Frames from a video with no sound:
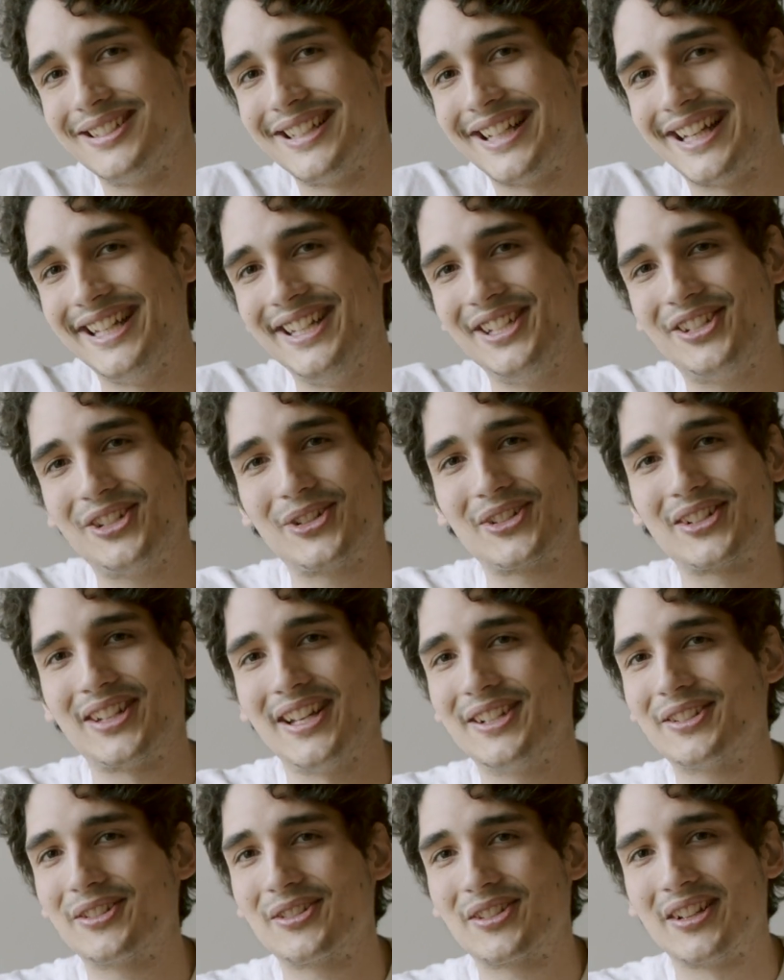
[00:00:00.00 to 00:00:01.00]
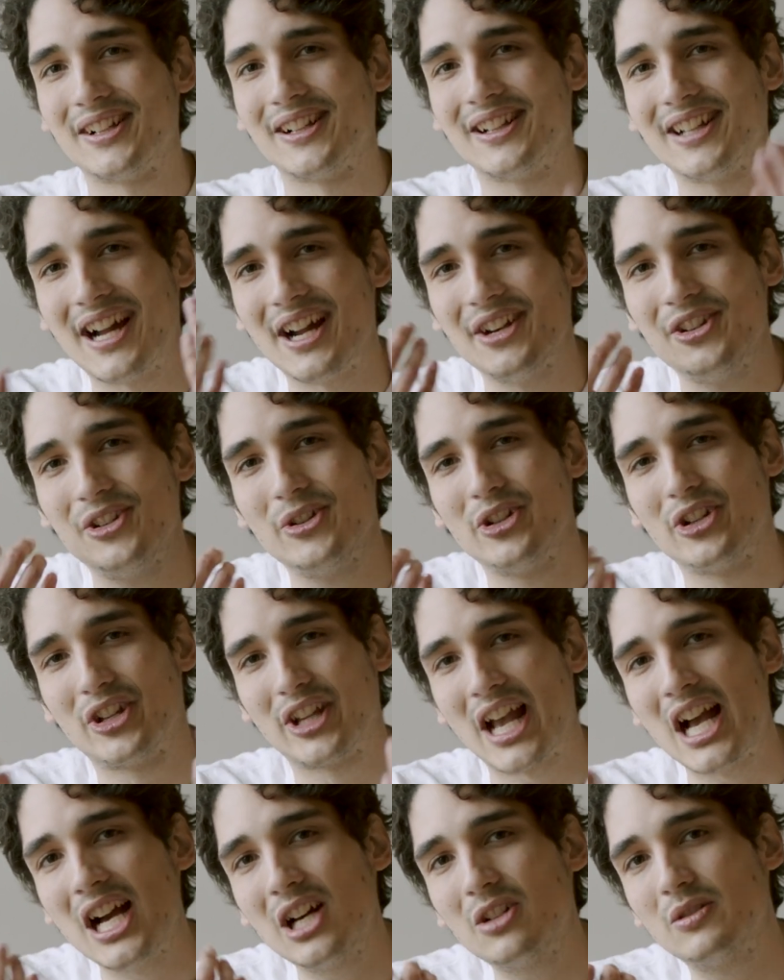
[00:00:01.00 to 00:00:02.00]
And he just takes us to, are you
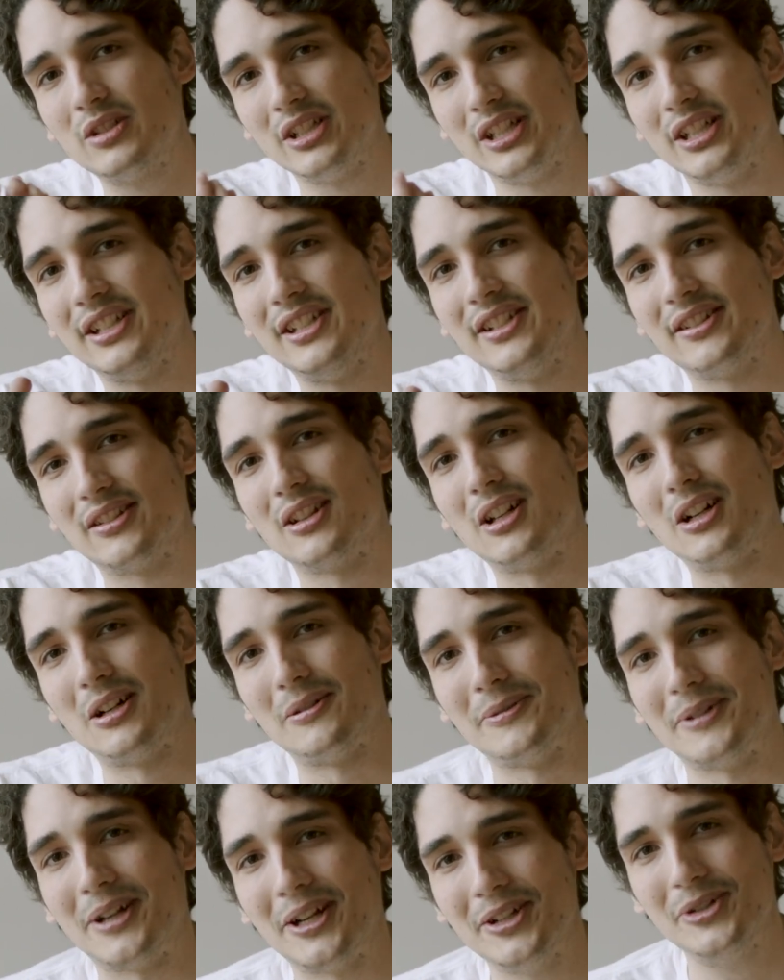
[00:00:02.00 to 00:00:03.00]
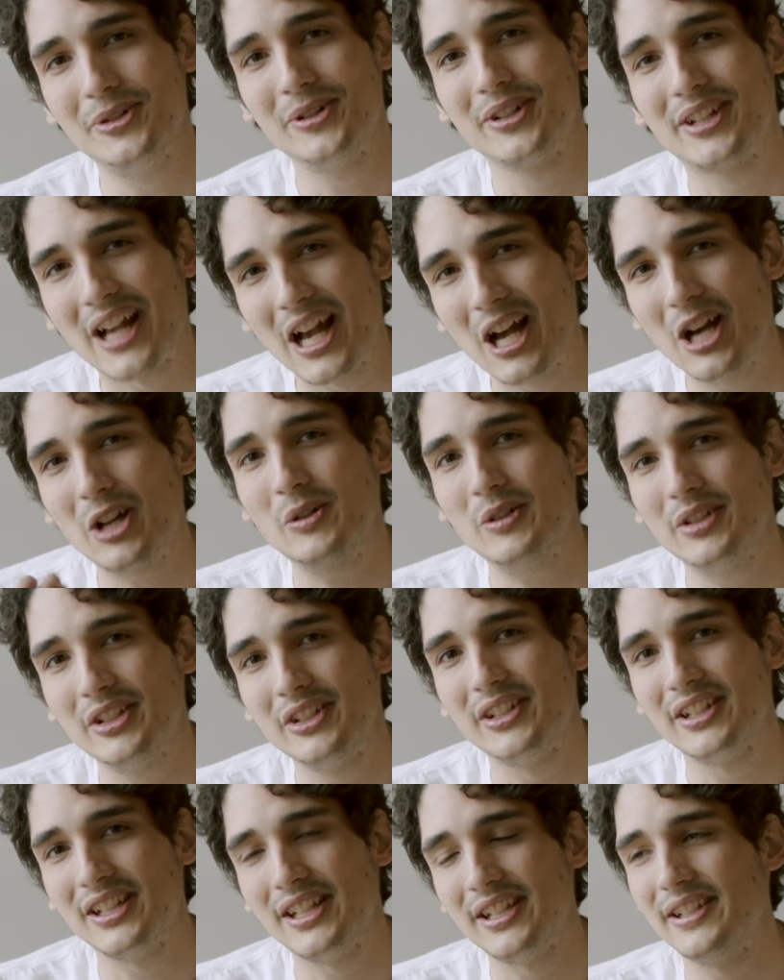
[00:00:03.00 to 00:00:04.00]
encountering his love? Are you
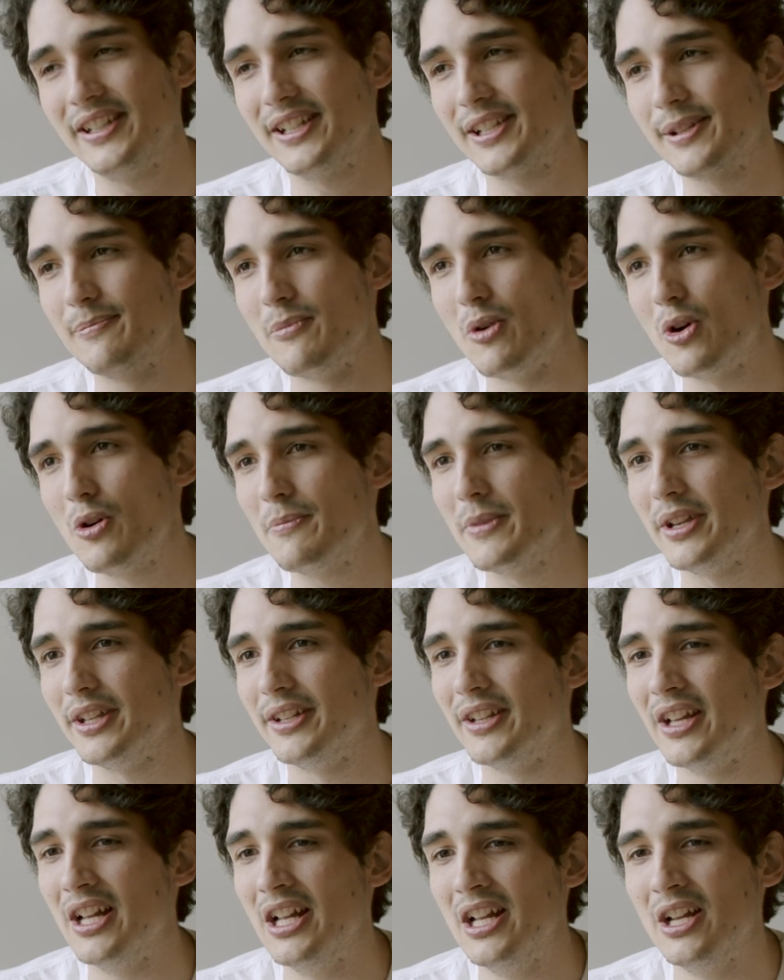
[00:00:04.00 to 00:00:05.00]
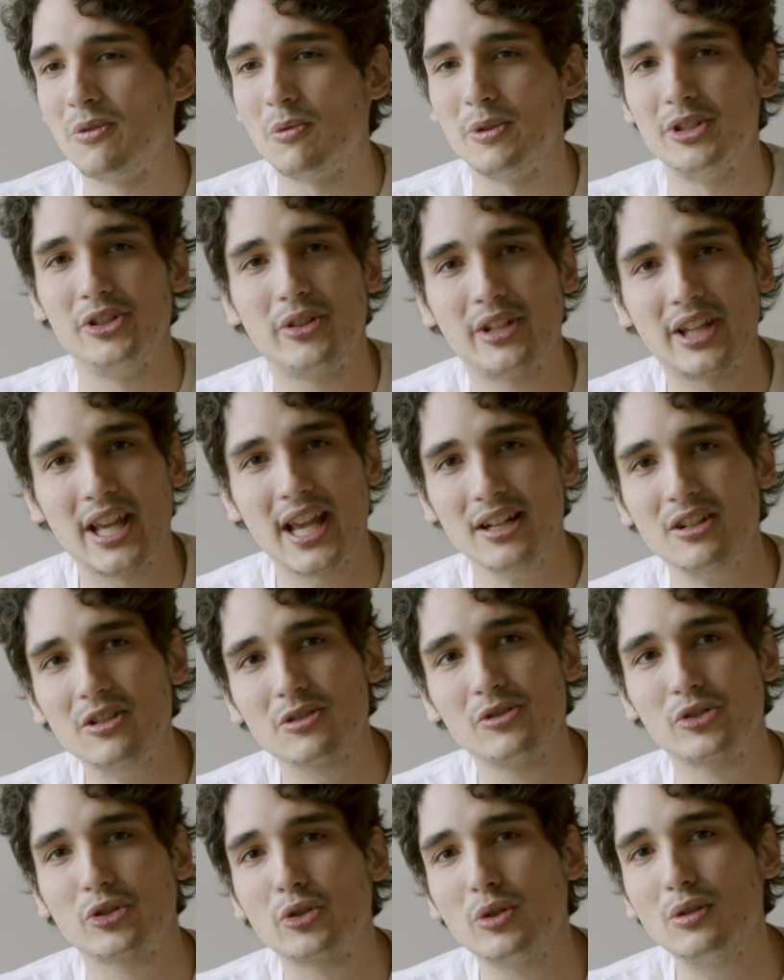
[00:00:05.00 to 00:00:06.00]
encountering in this moment when you can't
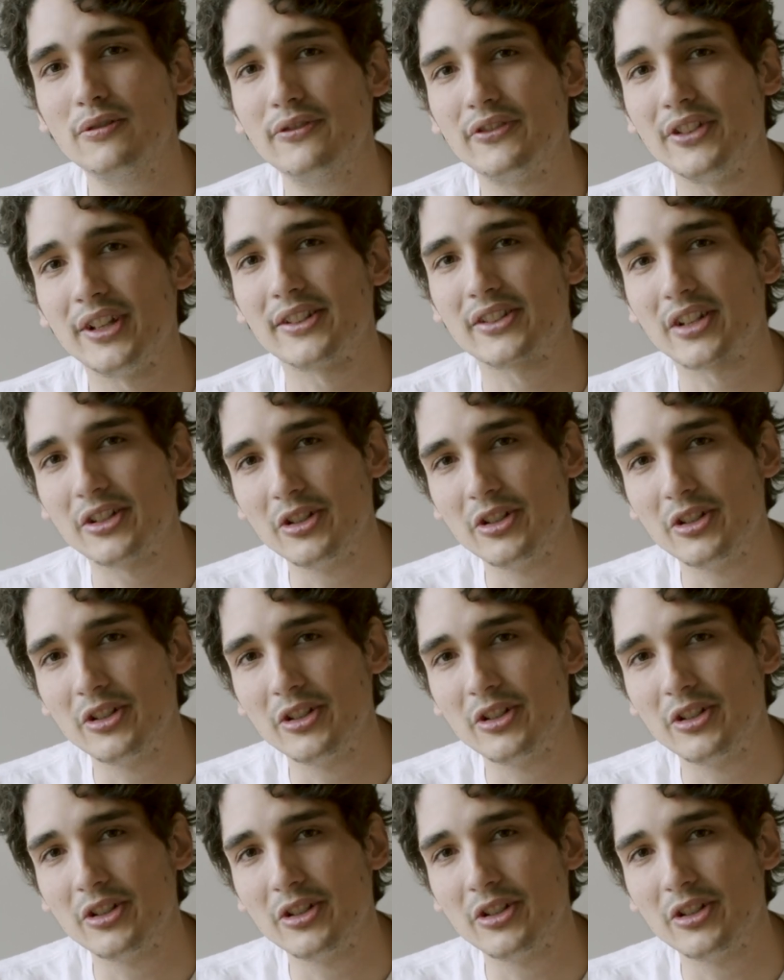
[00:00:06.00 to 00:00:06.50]
control things?